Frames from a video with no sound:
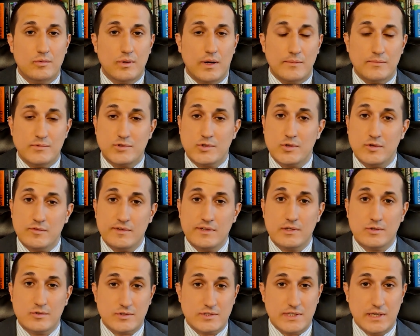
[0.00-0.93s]

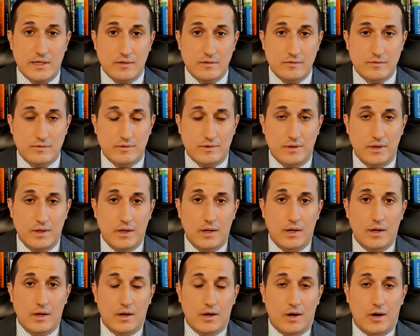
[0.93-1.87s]
observing yourself?
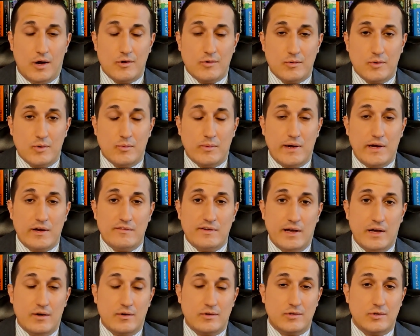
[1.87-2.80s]
Are you aware of
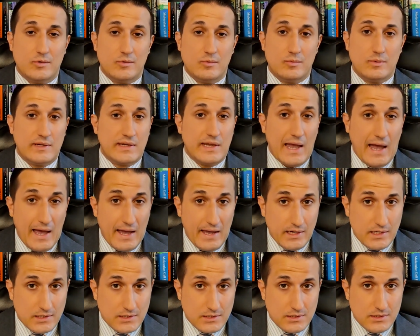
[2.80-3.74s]
how you
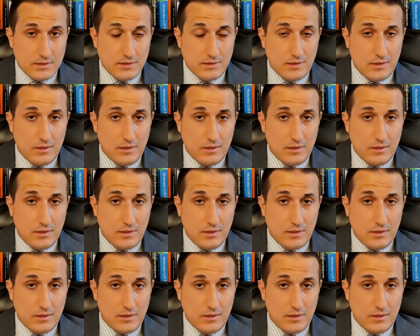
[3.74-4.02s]
react?